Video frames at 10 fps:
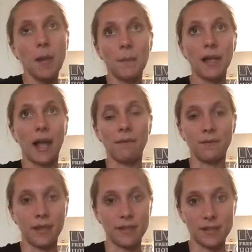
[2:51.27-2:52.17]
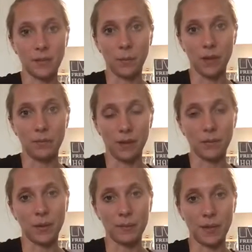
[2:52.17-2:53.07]
But yeah, that is the
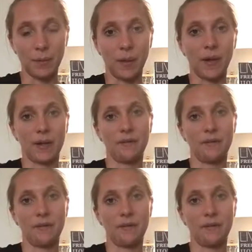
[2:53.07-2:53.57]
one big perk